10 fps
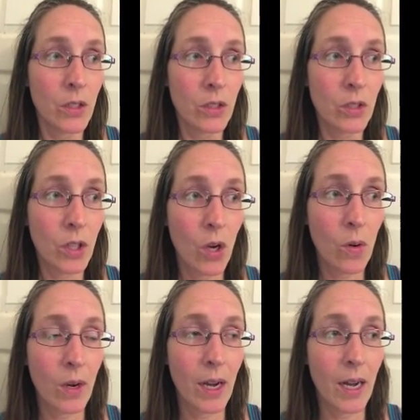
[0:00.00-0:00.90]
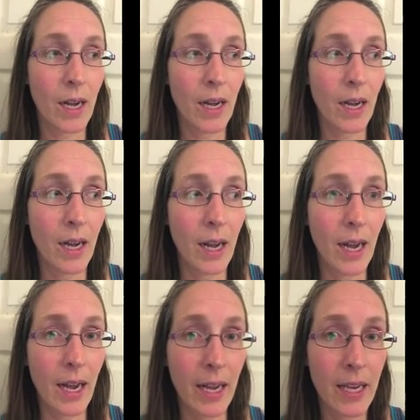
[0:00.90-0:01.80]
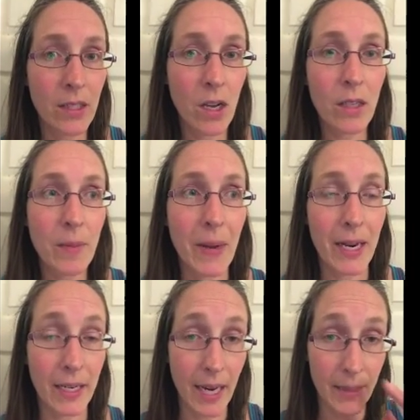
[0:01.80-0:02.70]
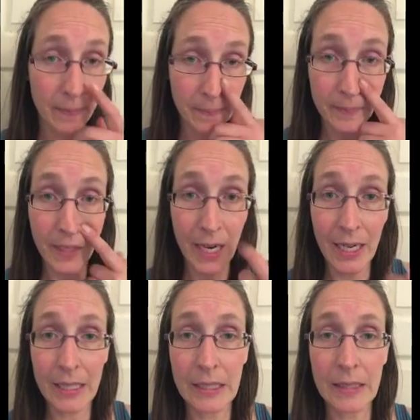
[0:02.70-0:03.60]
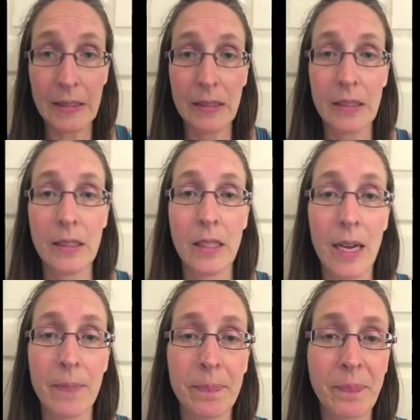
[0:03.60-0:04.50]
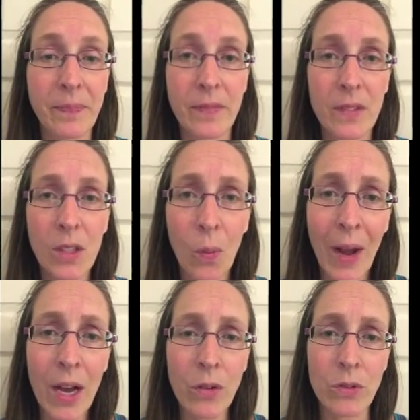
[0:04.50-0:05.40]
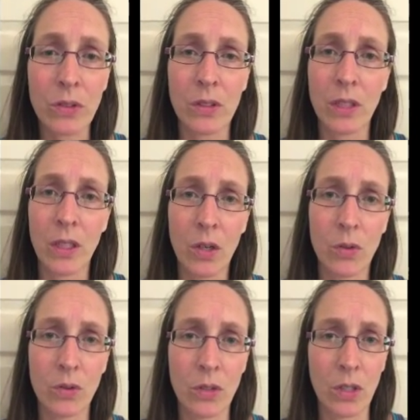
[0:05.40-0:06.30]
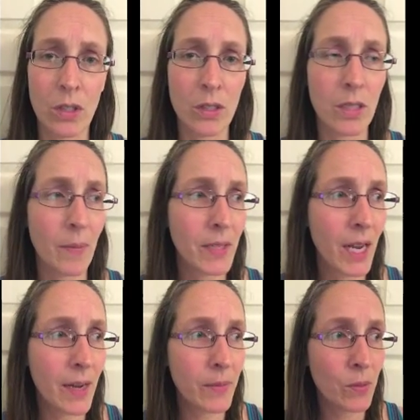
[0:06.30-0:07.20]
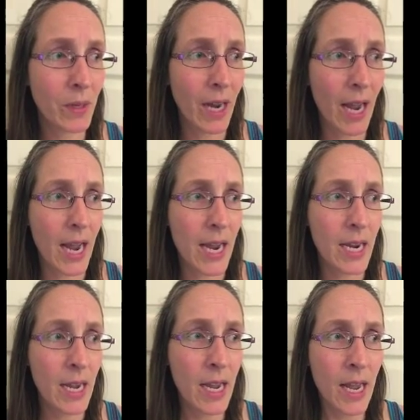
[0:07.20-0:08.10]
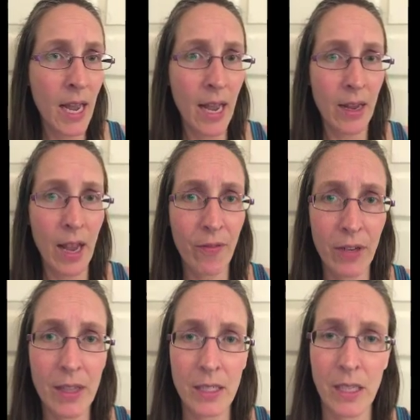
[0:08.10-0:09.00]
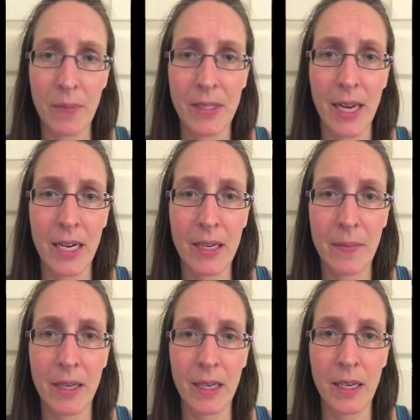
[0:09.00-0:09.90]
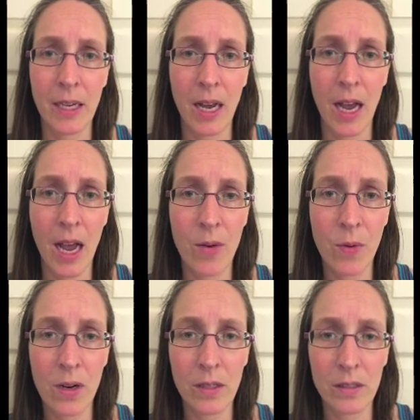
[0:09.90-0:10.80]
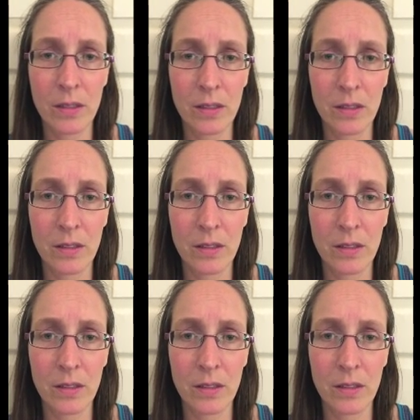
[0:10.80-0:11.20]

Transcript: So he's on the bed again, and I said, Wow, you know, sometimes when I, everything's upsetting me, I want,